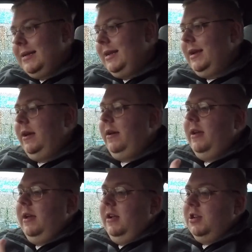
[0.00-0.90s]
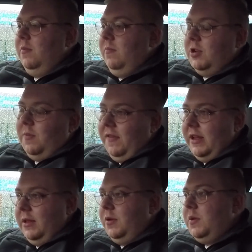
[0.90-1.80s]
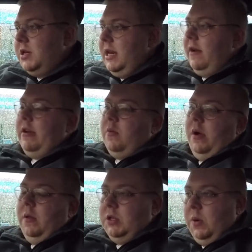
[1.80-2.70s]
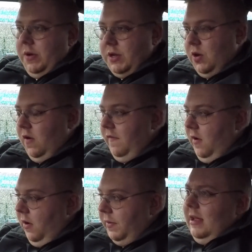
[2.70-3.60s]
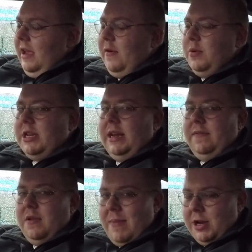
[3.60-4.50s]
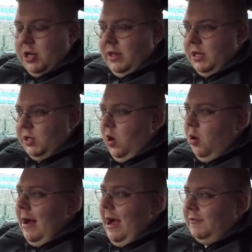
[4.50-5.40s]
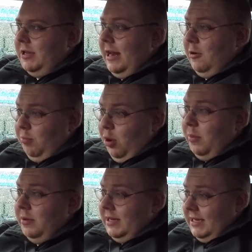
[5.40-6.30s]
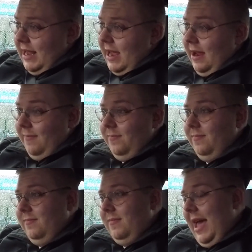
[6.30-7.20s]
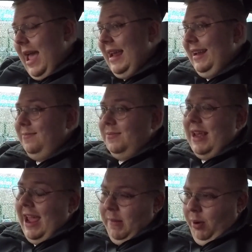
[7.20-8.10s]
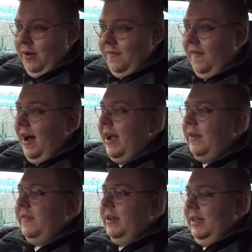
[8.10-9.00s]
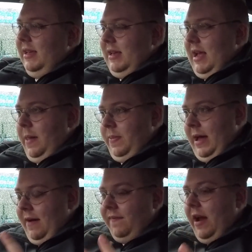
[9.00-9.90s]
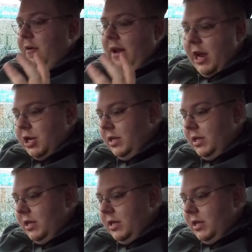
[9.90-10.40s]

here, some feeling through the steering wheel, so on and so forth. If I was to give the Michelin a score out of 10, I'll probably say 8 to 8.5, and that variation